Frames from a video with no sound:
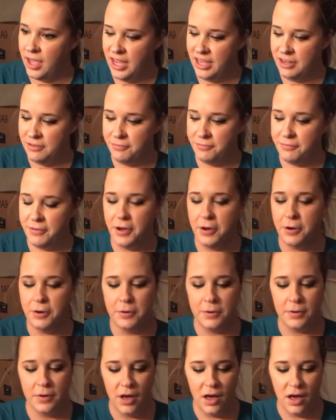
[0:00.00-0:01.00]

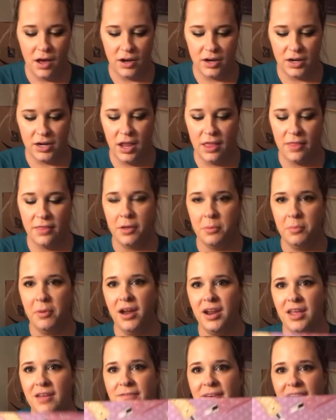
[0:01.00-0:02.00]
info on the
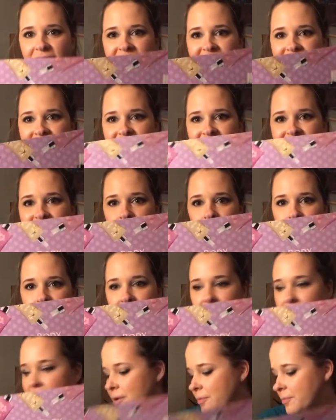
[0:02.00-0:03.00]
Body Fantasy
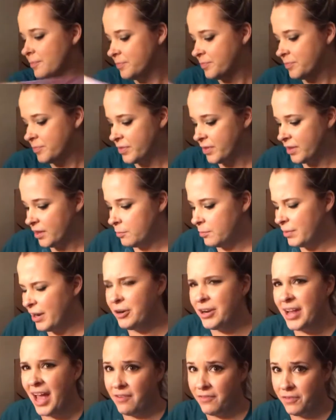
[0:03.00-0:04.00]
Spray. But I
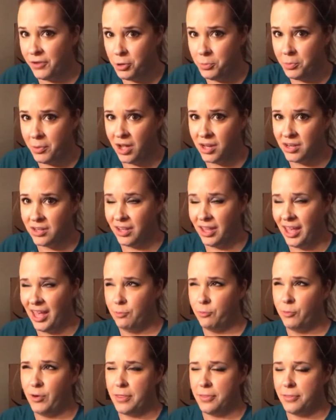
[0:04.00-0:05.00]
already have a coupon that
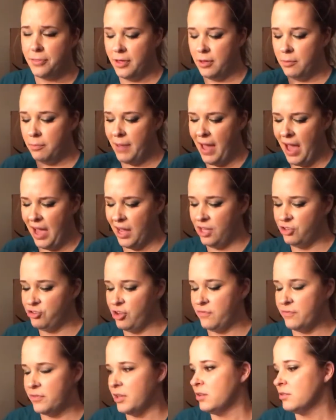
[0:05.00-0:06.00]
came with the package
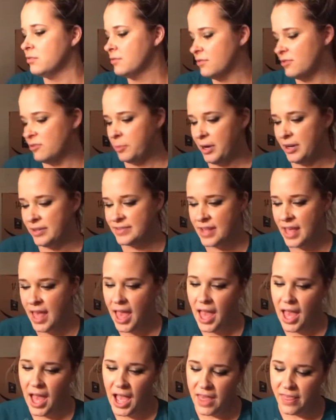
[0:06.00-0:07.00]
of the sprays.
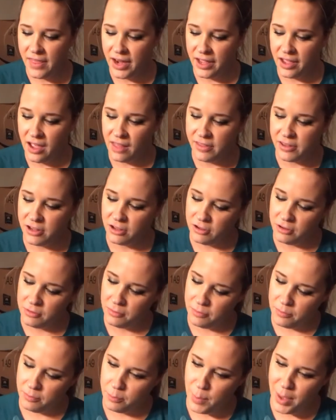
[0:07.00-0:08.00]
And then I got
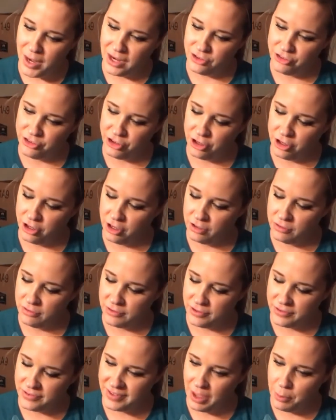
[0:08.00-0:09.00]
little miniature,
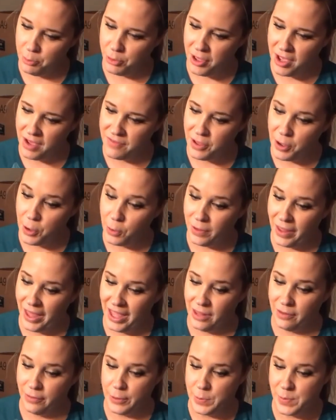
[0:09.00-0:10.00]
little sample of the
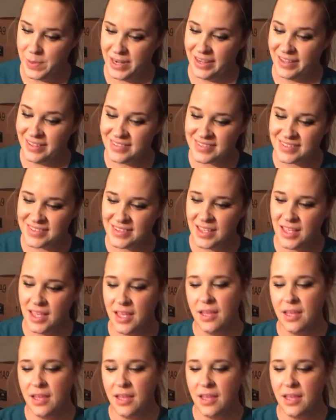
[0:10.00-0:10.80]
Olay Luminous